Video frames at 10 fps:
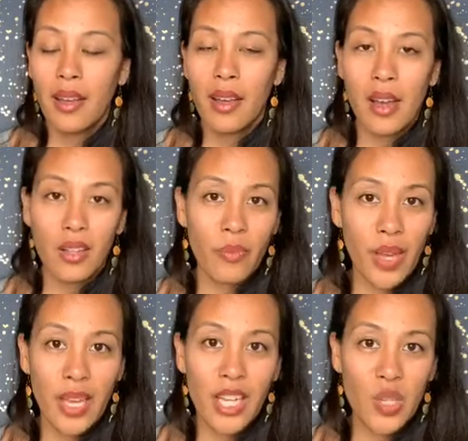all of my
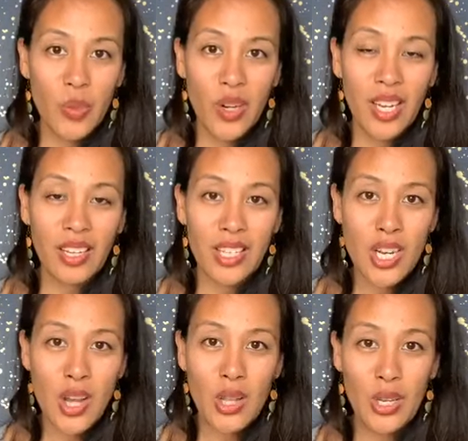experience
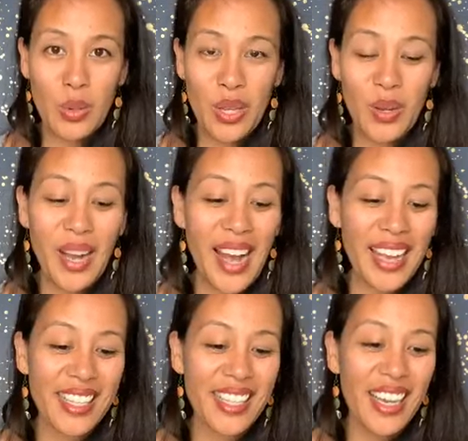and knowledge with you
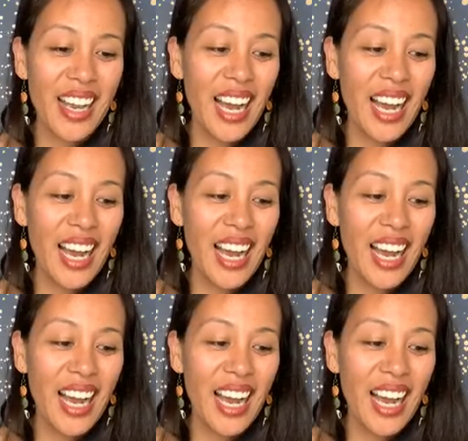guys.